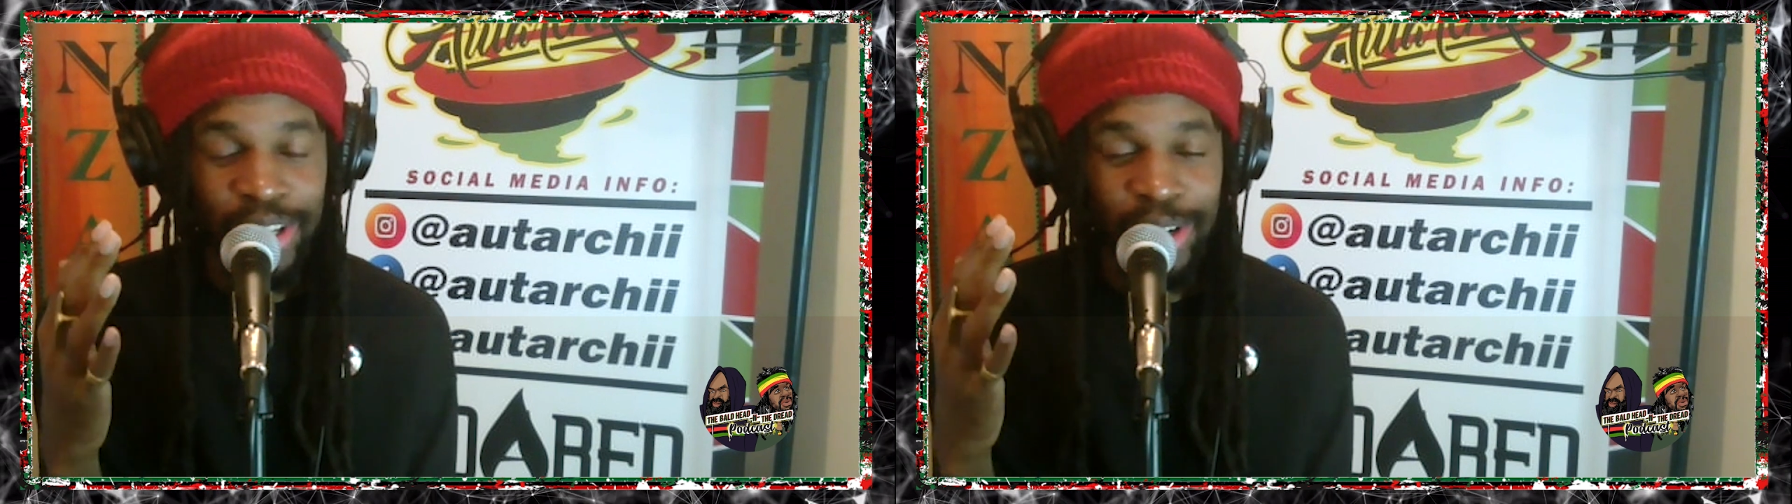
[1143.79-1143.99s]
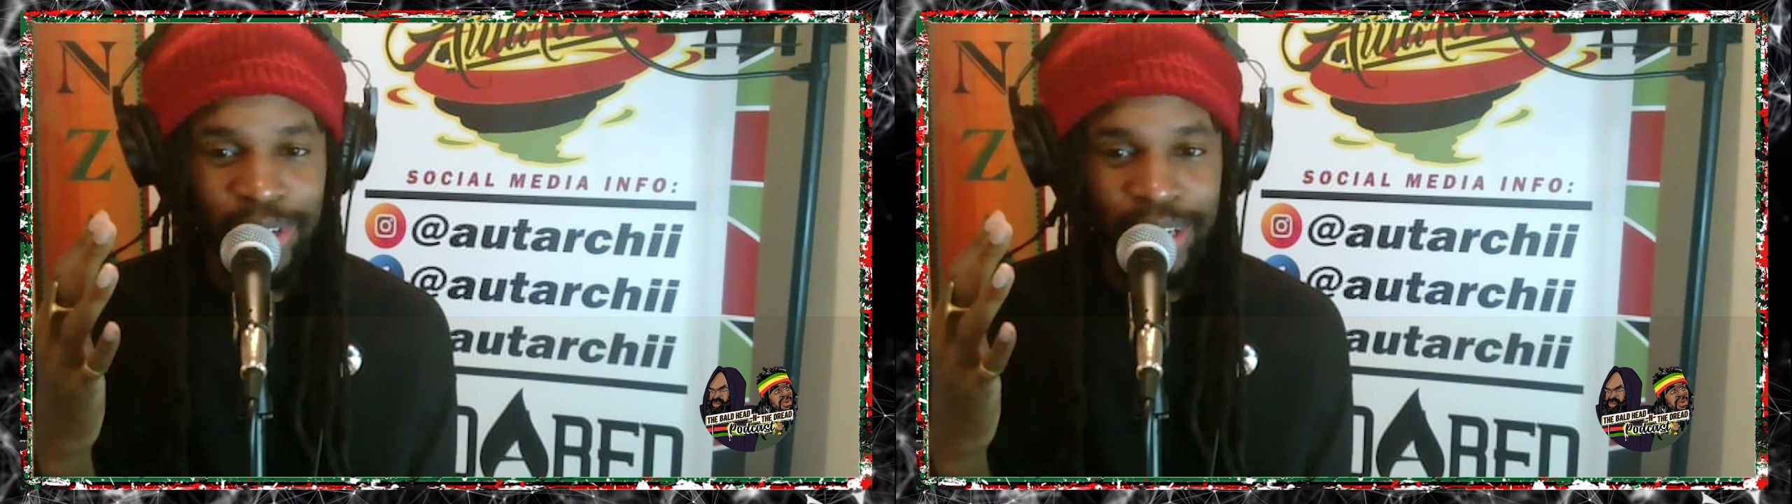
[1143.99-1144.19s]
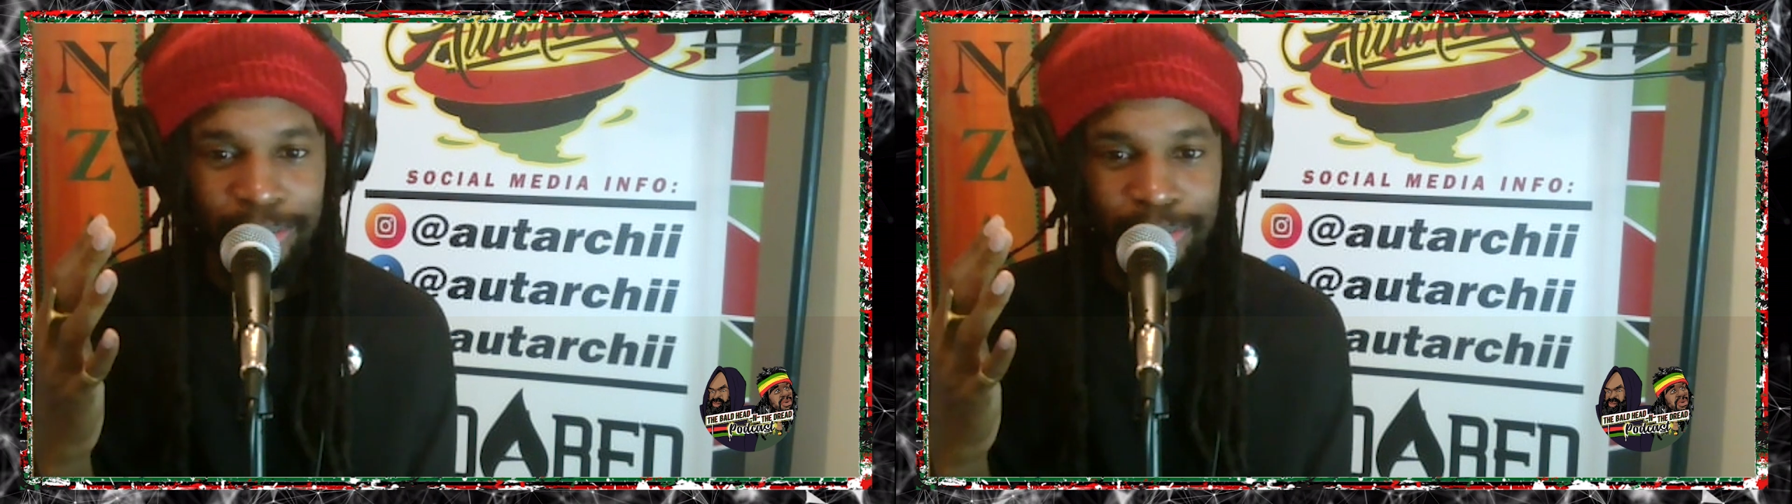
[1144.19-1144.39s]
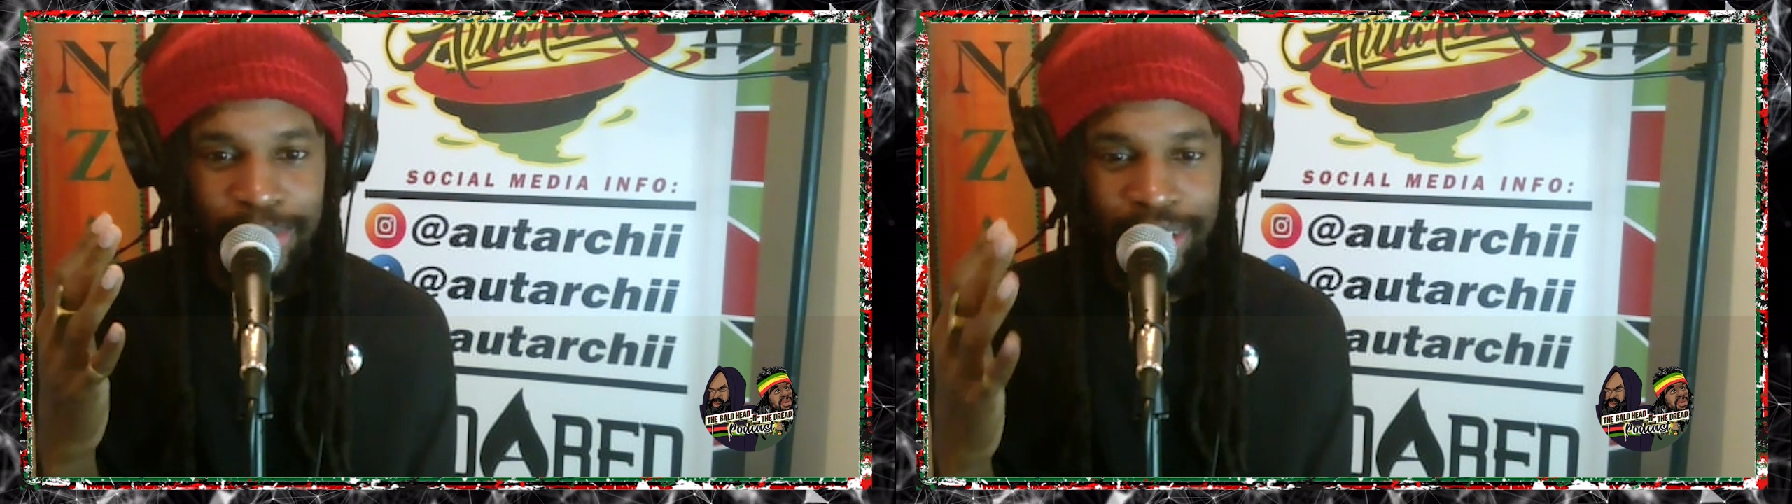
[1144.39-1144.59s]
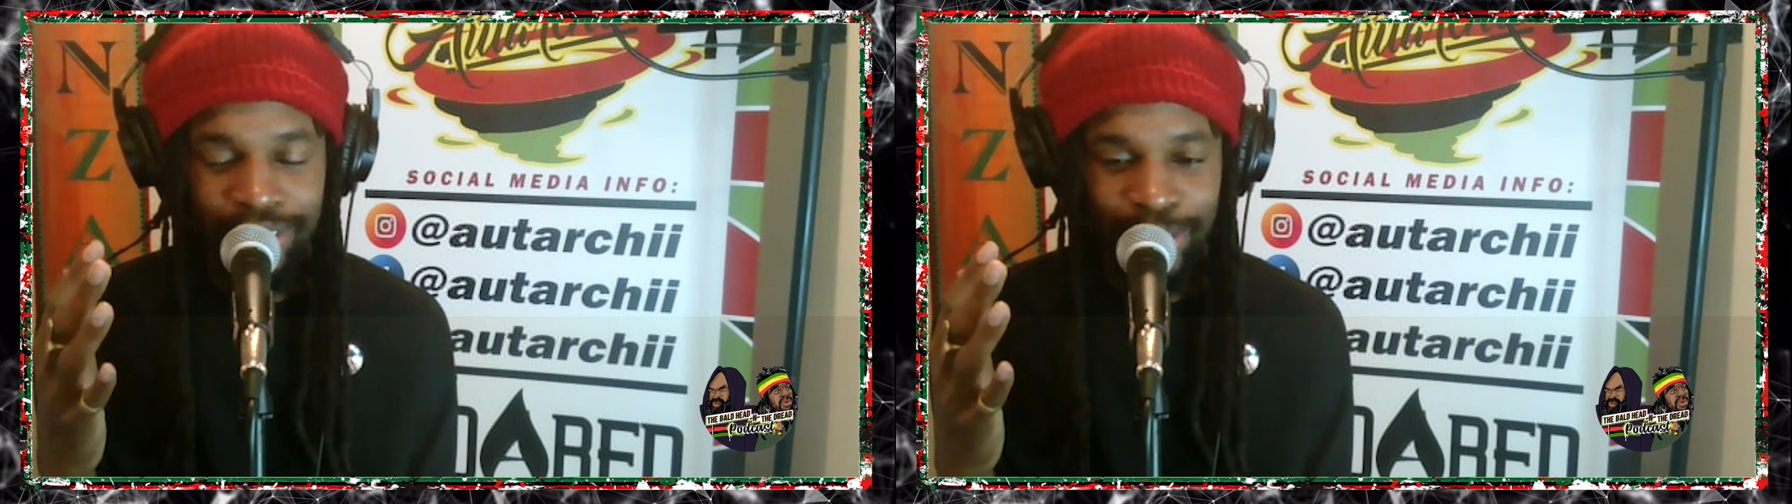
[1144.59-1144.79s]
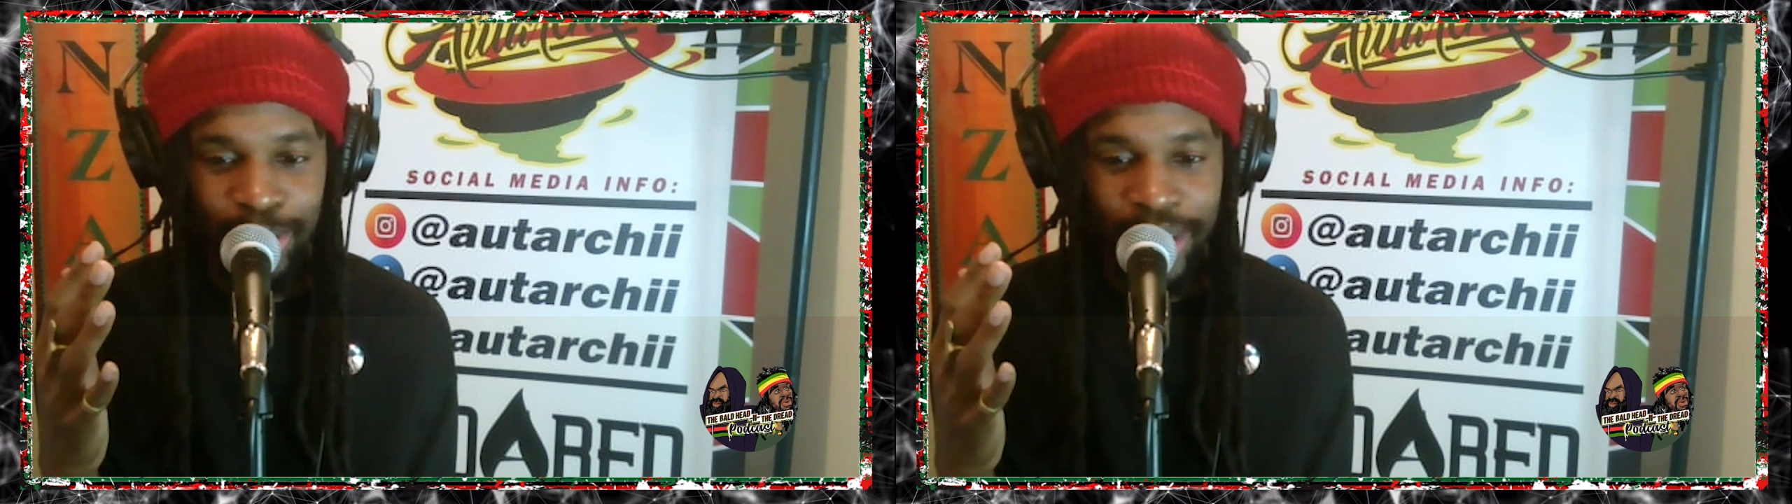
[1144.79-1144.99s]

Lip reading: could have been so